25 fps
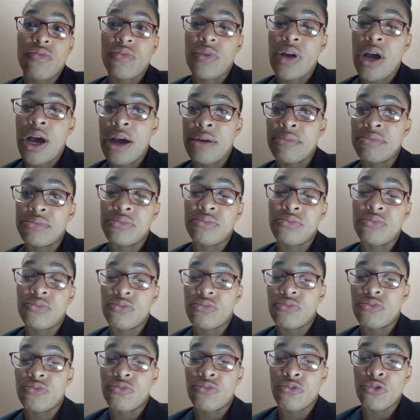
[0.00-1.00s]

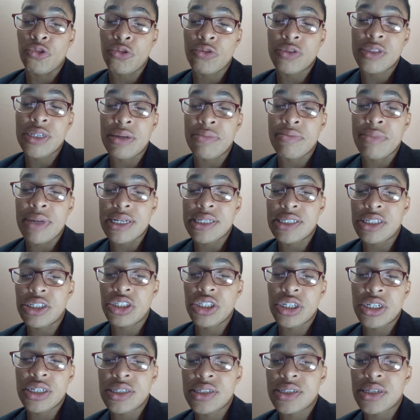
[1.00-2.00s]
routing
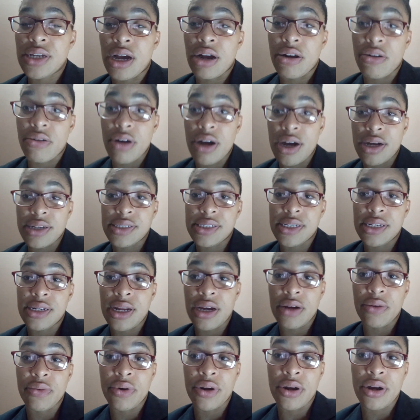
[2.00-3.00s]
messages across the
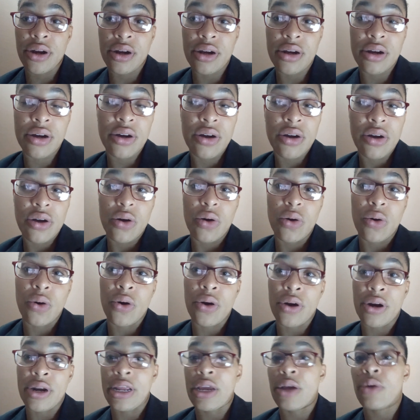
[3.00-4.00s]
network,
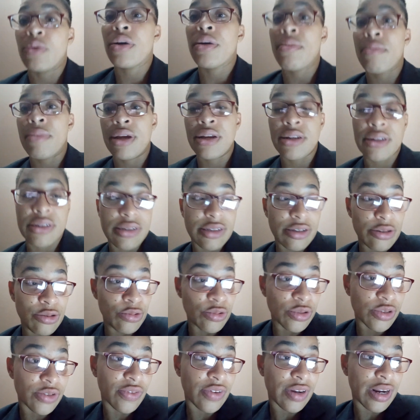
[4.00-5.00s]
or the equipment
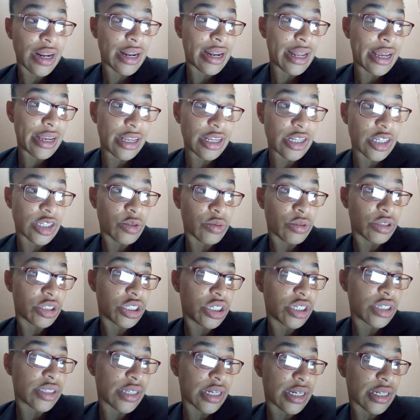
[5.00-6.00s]
used for that, like your
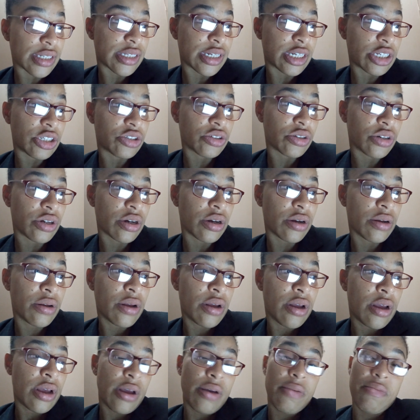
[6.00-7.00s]
switches, etc.
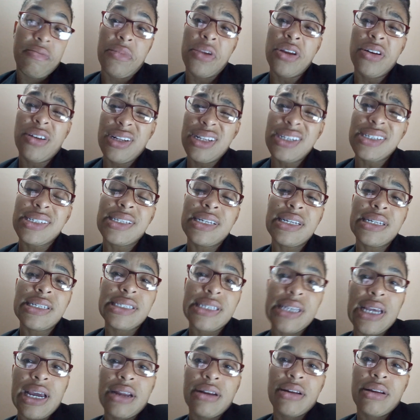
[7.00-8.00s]
You know, these things
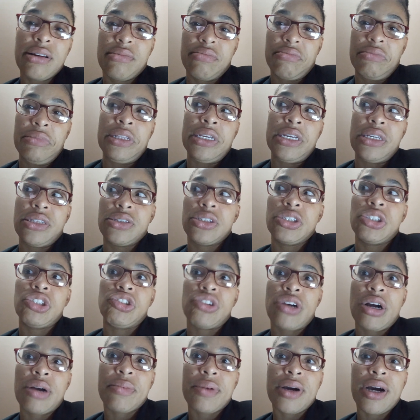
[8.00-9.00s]
can lead to
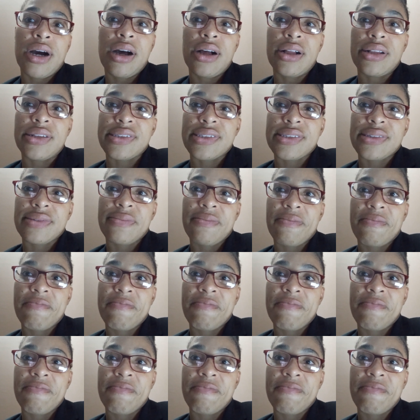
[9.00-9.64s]
drop calls,